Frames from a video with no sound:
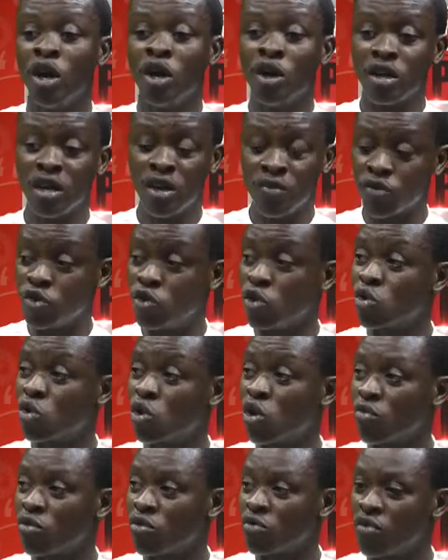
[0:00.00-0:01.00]
if you don't
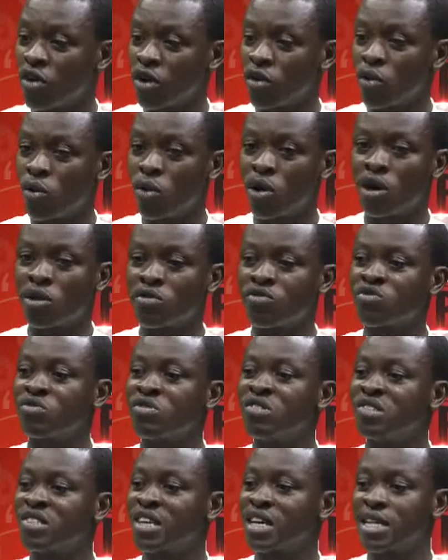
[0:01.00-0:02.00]
govern very well, to
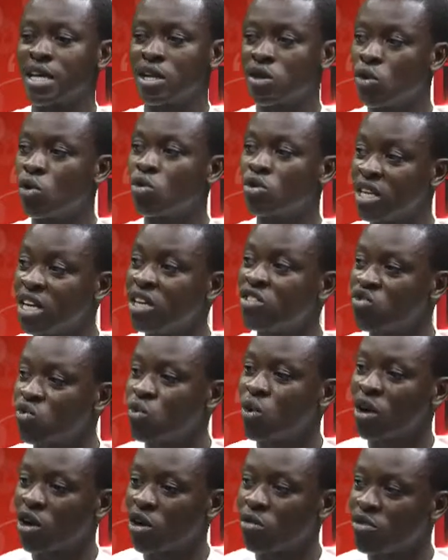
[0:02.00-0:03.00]
decide that no, they too
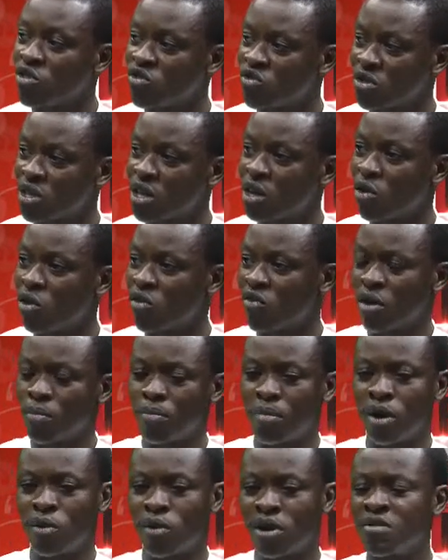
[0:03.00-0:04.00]
are coming to take over
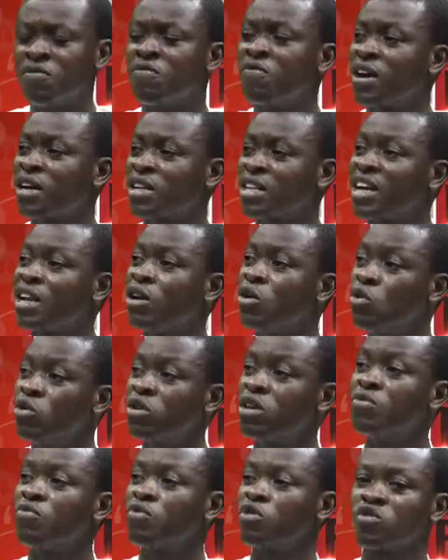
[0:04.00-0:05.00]
power. In fact, they are
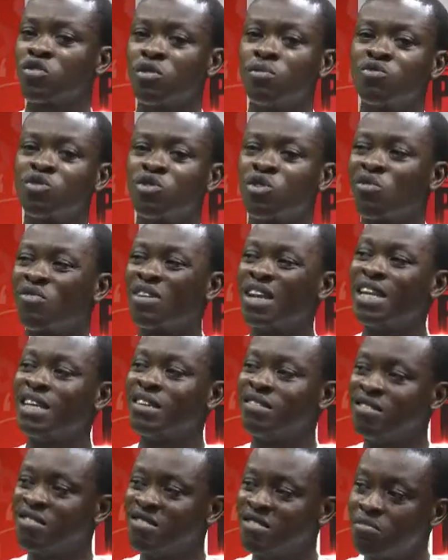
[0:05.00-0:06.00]
looking for some sort of
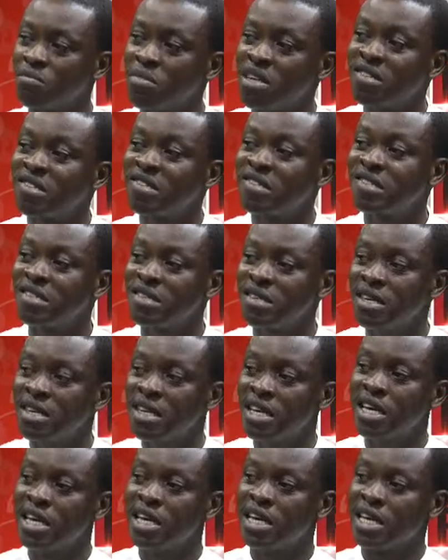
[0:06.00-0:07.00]
legitimacy
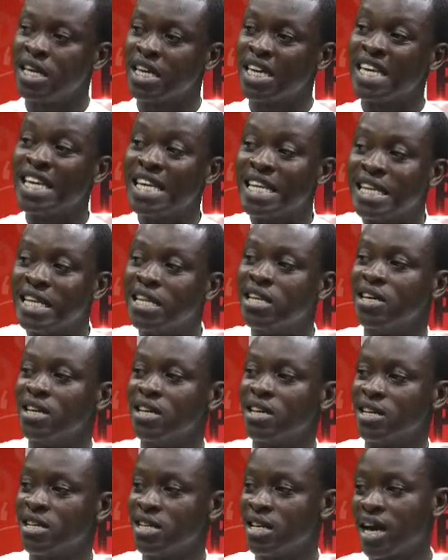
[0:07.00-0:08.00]
in
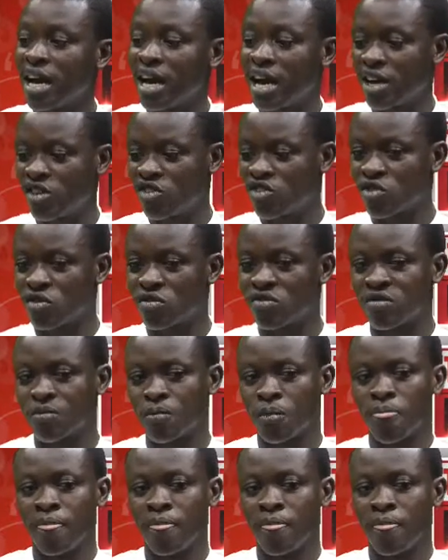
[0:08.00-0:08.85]
their actions.